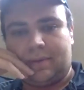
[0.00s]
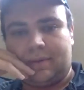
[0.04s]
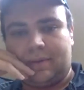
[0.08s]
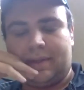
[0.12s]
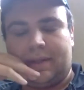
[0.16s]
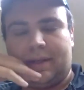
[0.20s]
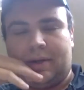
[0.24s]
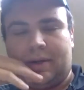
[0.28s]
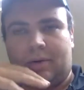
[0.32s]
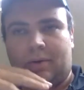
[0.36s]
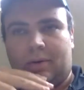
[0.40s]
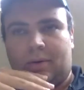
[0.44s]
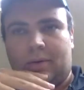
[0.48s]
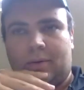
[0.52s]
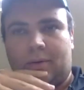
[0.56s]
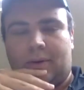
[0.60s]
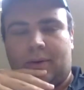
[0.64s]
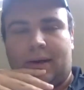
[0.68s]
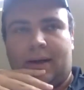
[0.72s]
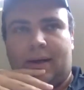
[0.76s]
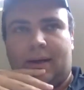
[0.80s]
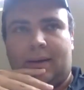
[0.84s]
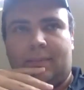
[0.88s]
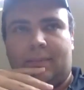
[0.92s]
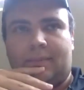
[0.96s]

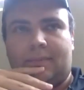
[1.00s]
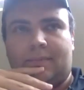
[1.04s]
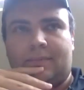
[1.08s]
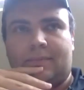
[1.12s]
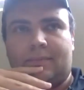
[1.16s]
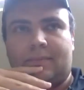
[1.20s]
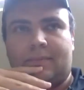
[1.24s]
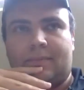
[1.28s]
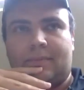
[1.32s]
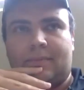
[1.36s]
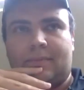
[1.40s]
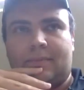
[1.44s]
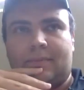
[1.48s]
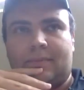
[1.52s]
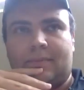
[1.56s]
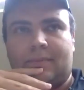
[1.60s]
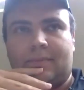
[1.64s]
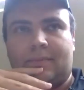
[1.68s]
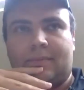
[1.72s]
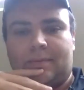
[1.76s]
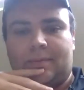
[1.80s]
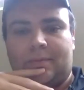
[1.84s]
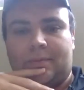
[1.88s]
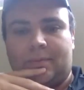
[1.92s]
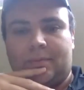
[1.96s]
whole
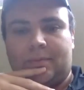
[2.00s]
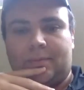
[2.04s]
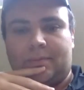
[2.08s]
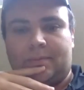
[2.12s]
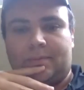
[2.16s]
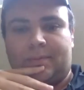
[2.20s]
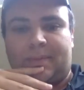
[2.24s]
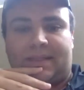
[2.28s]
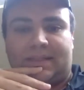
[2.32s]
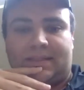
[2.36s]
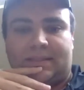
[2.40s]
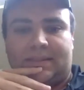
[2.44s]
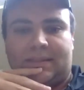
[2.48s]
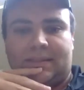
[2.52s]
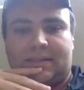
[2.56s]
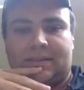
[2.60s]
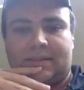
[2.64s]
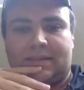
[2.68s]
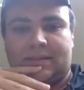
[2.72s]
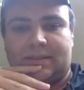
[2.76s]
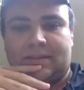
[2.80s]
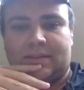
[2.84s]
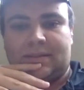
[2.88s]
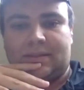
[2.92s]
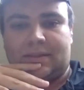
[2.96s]
business
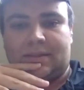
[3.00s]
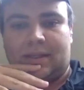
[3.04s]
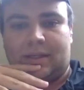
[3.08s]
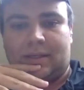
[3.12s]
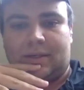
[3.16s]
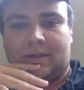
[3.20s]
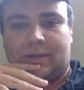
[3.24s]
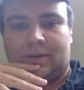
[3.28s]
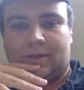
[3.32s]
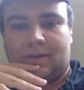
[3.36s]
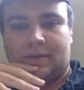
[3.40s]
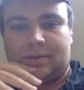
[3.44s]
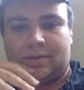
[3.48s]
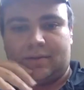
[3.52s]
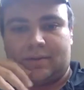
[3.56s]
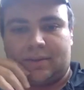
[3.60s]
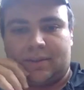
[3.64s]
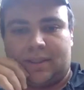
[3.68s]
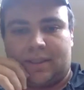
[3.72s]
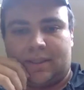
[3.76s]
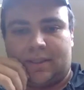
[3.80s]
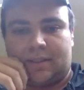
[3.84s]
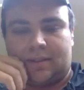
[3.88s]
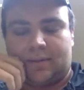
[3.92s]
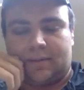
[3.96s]
and whole.
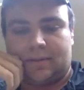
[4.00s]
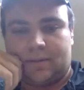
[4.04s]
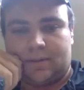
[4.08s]
So